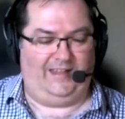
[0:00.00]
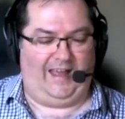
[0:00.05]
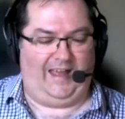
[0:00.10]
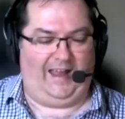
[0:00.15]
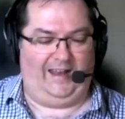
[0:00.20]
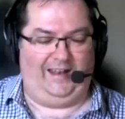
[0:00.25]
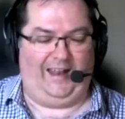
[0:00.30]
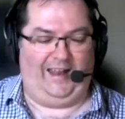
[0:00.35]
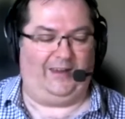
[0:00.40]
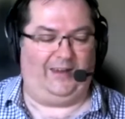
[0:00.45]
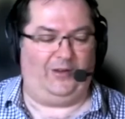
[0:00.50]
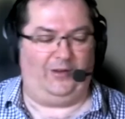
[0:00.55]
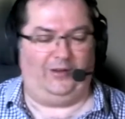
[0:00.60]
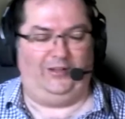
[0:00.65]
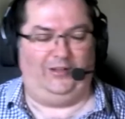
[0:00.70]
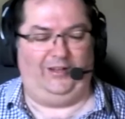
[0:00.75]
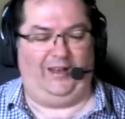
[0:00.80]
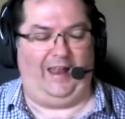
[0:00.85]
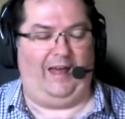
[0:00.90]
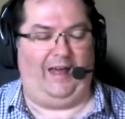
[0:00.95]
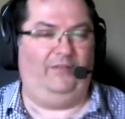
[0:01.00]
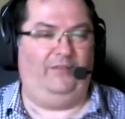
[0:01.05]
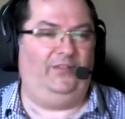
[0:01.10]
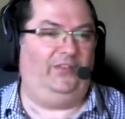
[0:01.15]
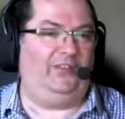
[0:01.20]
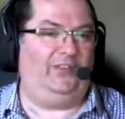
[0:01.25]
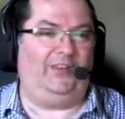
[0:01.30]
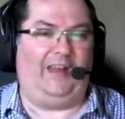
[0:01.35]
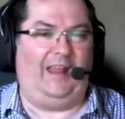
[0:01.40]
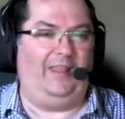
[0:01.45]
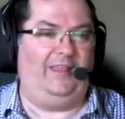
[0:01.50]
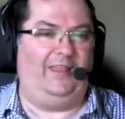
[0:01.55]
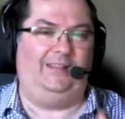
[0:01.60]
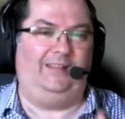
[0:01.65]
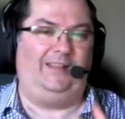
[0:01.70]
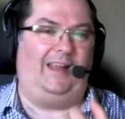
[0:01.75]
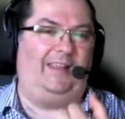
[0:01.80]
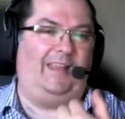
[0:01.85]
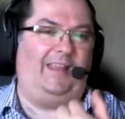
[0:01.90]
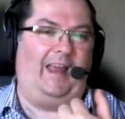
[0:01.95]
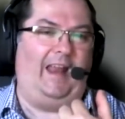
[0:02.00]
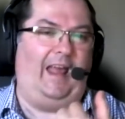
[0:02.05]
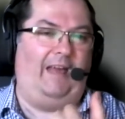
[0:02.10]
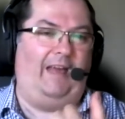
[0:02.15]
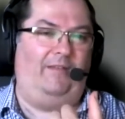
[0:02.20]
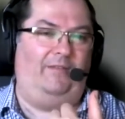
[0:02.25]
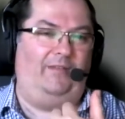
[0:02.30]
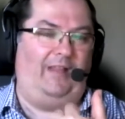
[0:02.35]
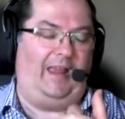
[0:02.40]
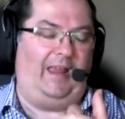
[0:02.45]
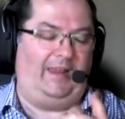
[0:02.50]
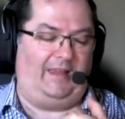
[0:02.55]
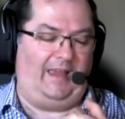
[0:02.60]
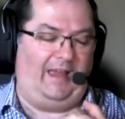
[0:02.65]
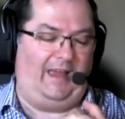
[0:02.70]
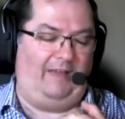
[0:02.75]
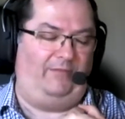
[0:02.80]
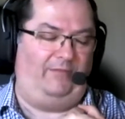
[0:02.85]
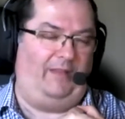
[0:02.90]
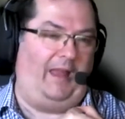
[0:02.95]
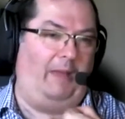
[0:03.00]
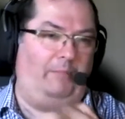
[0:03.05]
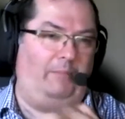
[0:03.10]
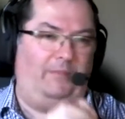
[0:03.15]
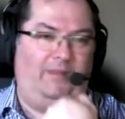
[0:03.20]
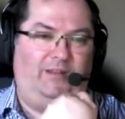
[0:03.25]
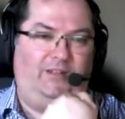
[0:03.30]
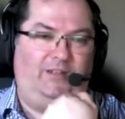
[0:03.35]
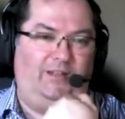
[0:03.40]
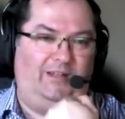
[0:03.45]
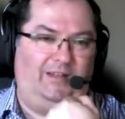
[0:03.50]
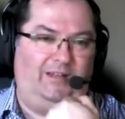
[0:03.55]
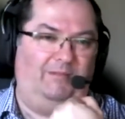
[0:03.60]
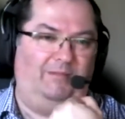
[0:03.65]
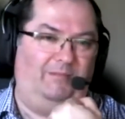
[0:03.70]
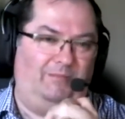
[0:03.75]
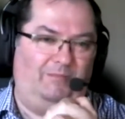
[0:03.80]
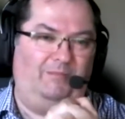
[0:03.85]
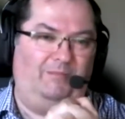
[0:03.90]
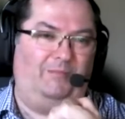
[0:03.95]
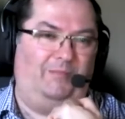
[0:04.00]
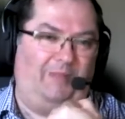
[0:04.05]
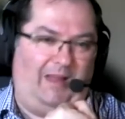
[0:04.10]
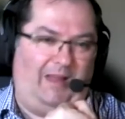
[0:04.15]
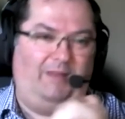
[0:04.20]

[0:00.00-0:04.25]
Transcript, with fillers: that like gloves and things like that have like a flap that you can oh,